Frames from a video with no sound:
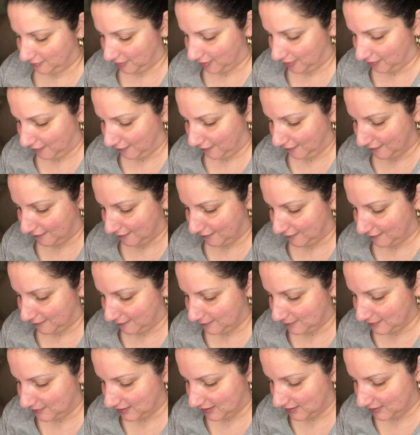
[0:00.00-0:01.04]
Oh,
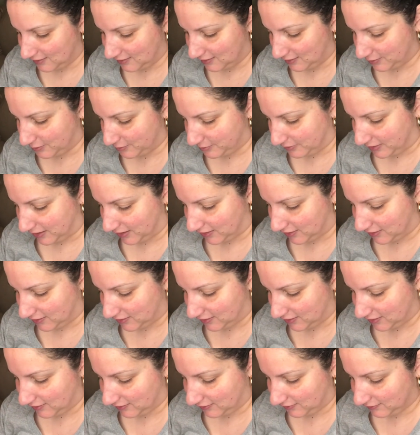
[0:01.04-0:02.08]
thank you,
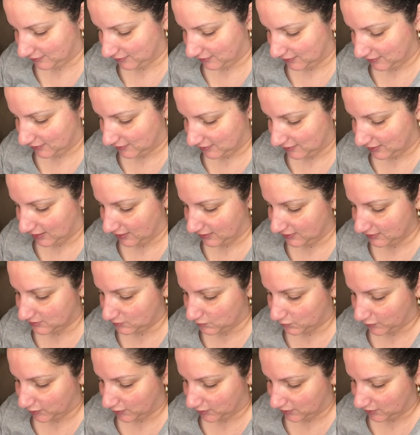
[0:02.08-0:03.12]
Manny. That is
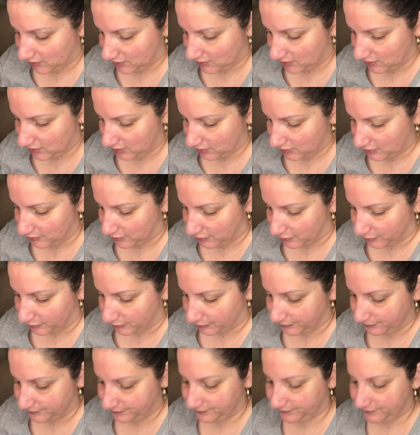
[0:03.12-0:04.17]
really cute.
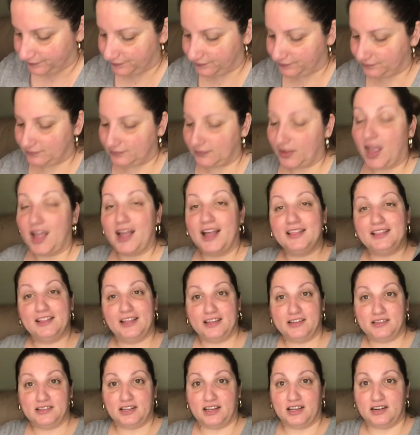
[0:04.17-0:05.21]
I
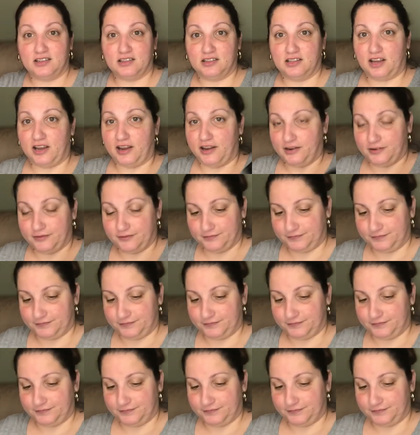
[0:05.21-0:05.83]
like that a lot.